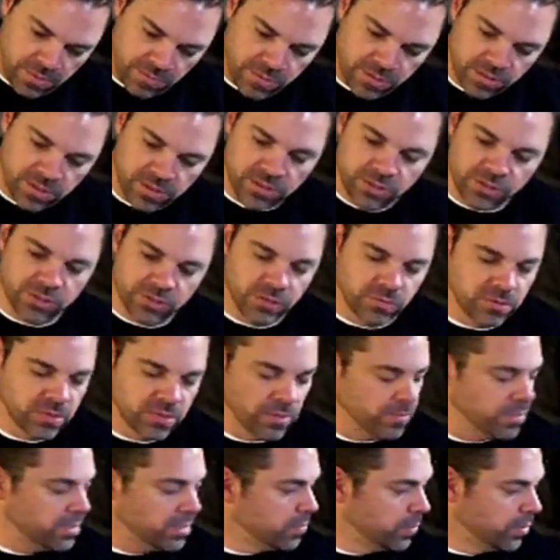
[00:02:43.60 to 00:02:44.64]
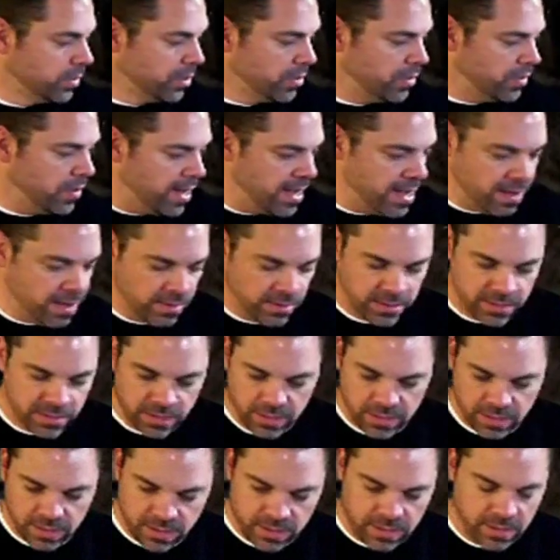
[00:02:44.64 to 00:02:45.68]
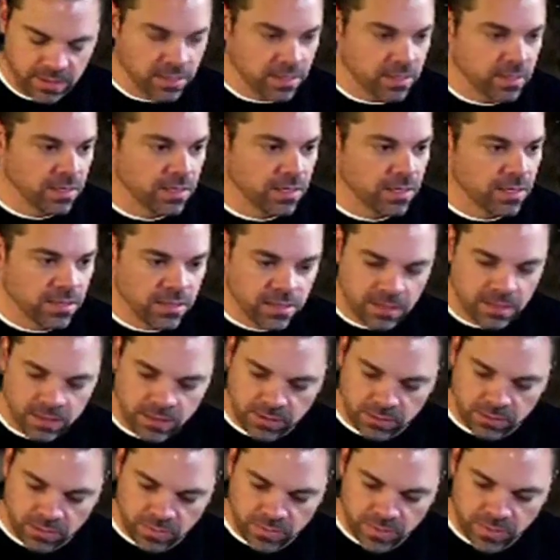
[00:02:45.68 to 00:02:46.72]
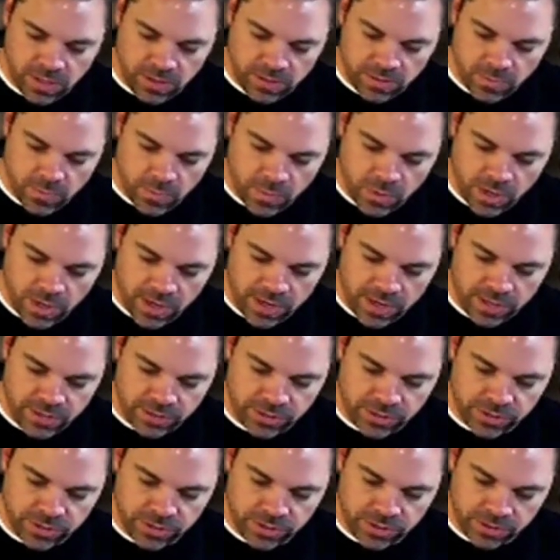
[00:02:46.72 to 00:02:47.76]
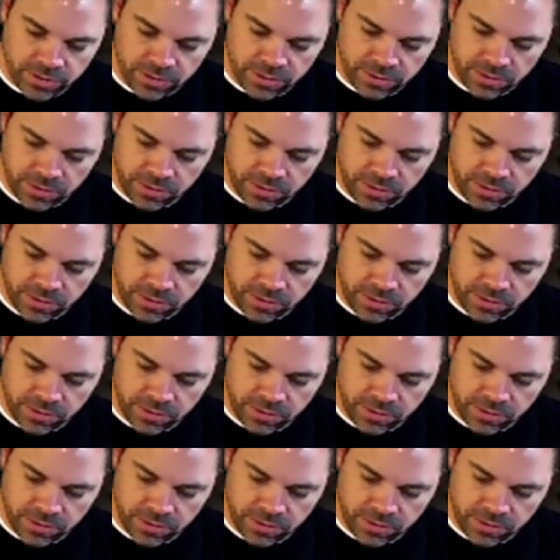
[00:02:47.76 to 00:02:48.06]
I'm just going to shoot some of this blue out, a little bit on the brush.